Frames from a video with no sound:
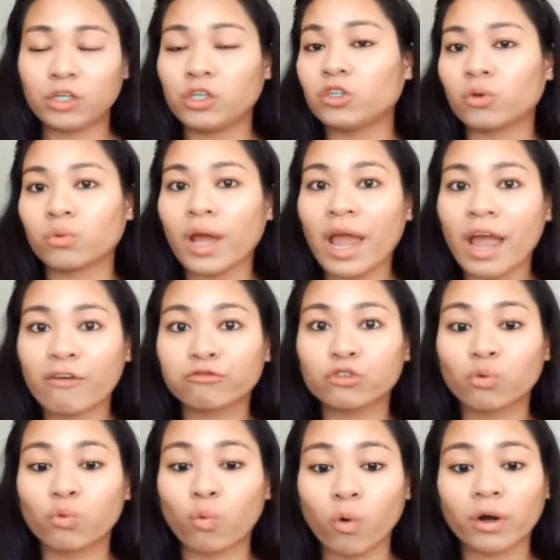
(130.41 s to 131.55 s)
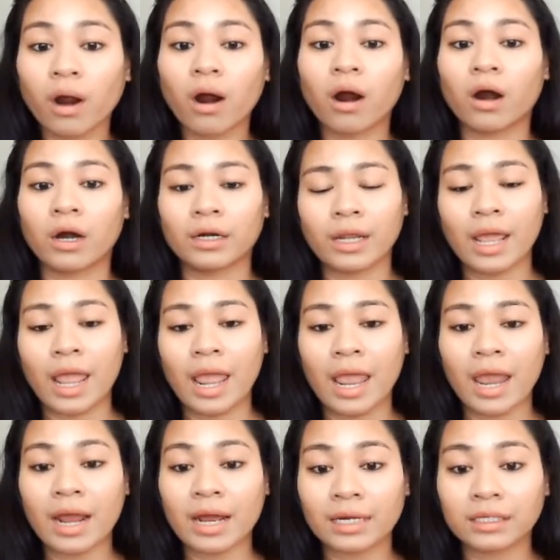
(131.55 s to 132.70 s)
You don't have to work hard,
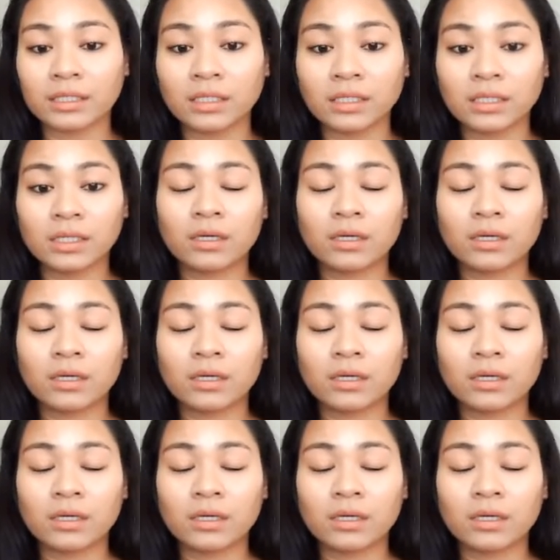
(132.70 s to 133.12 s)
and